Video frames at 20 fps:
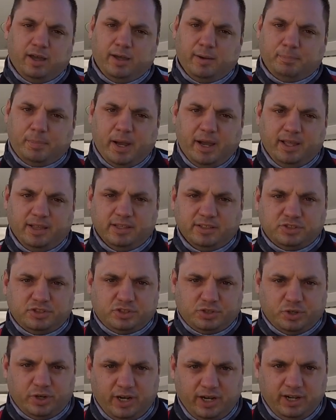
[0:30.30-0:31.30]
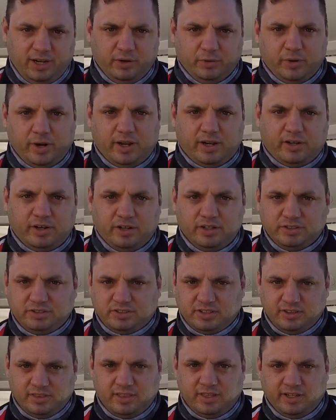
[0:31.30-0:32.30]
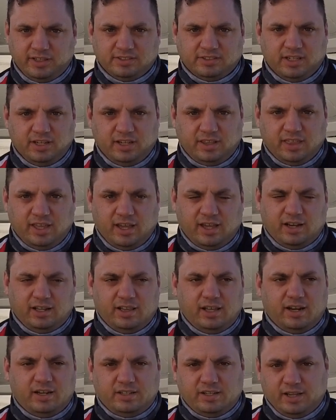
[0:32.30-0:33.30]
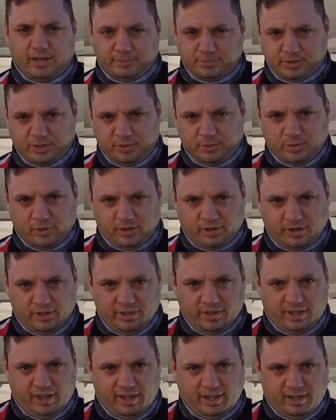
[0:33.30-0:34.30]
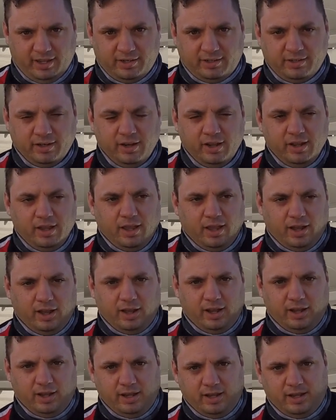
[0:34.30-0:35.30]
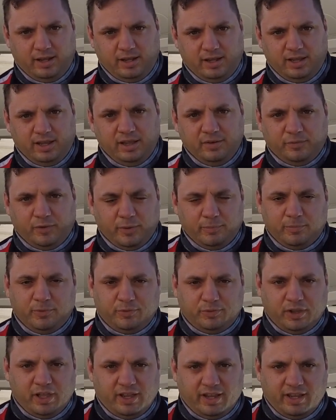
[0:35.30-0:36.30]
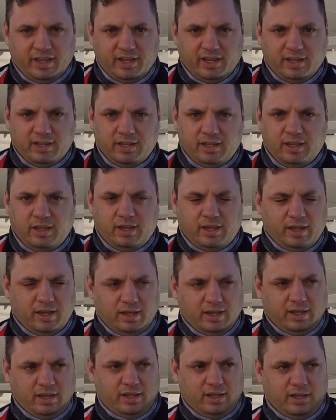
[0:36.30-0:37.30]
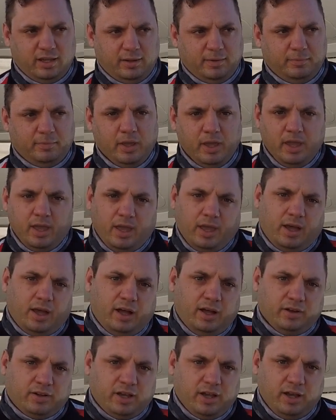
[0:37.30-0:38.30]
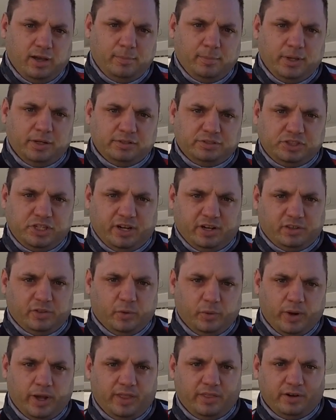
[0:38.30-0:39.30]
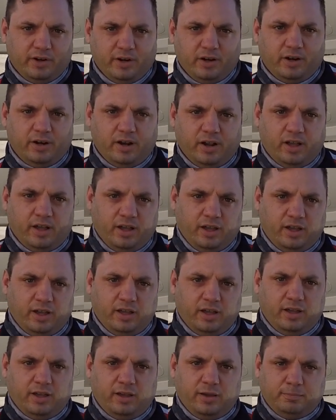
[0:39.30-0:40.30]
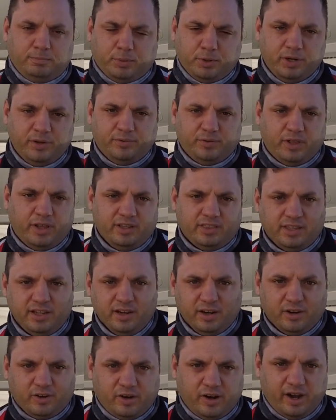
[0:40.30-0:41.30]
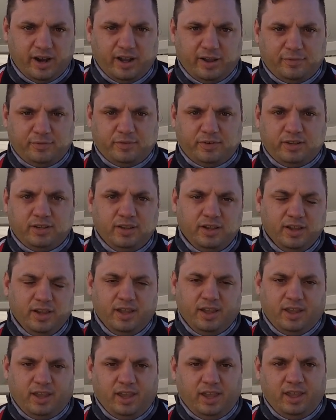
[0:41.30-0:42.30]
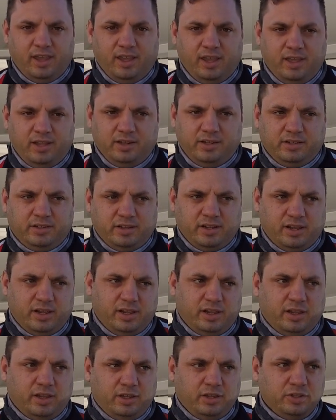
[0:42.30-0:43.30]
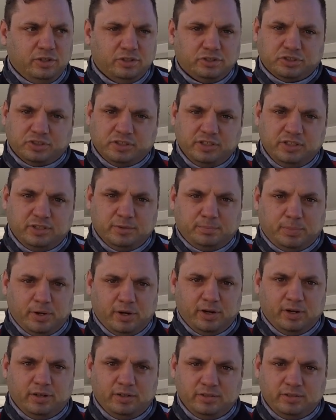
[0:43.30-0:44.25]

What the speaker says: pilots' training records and things like that. A lot of times I'll work on that. If I'm flying, I'll come and check the weather, pre-flight the aircraft, and usually depart